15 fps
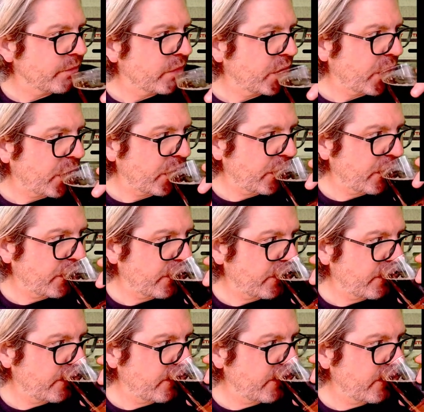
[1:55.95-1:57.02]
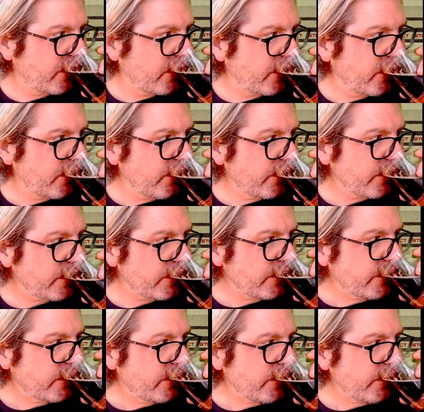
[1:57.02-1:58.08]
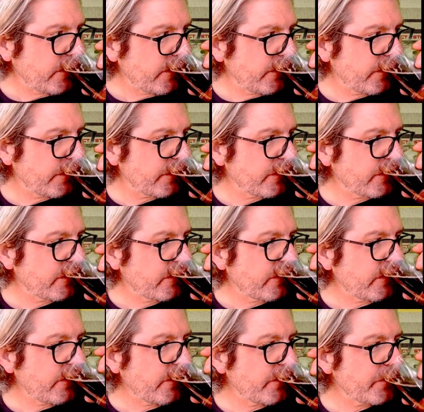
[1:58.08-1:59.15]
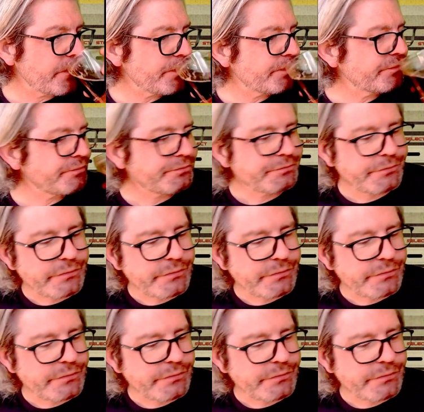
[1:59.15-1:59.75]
(no one is talking)